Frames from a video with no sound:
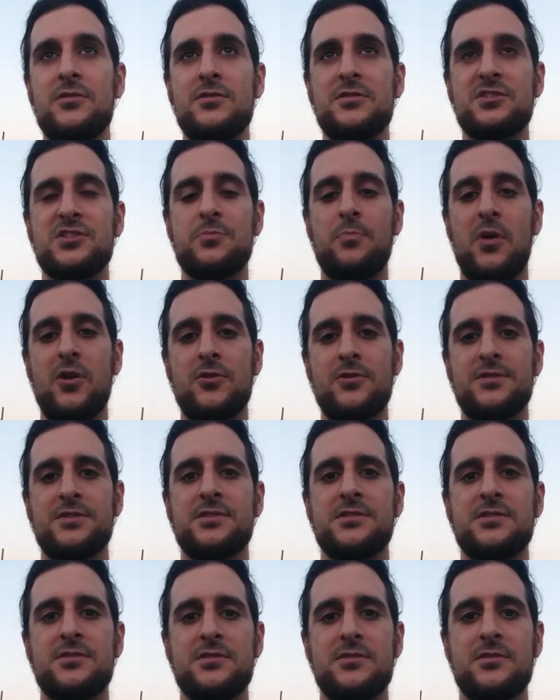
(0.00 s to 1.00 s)

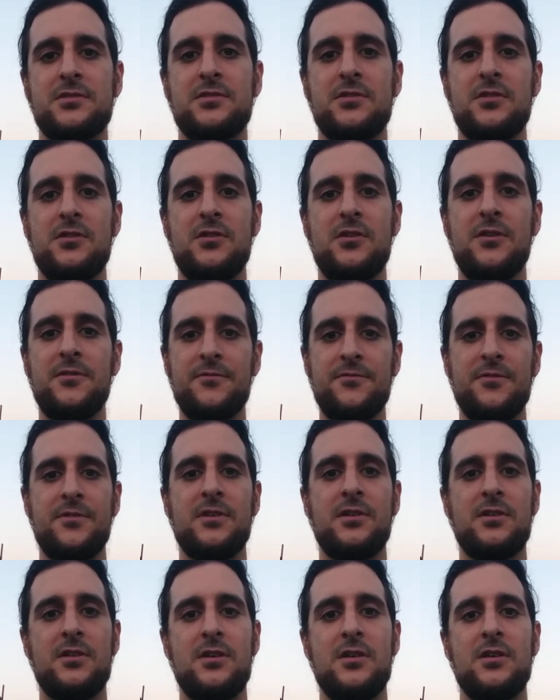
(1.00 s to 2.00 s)
sparks of
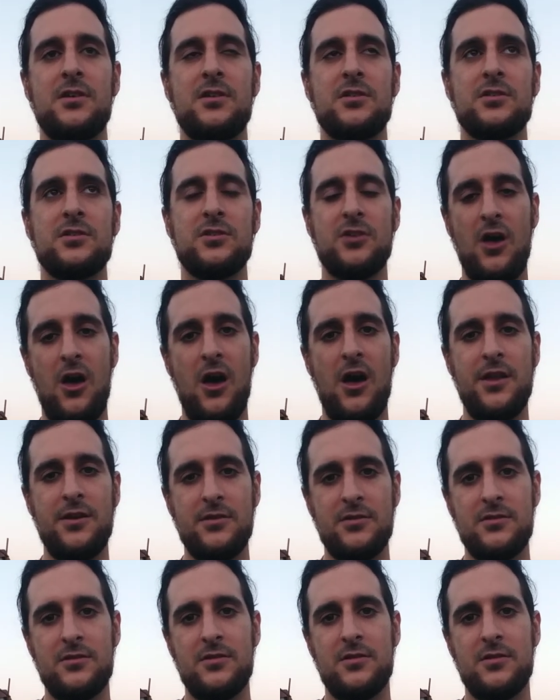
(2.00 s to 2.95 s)
God.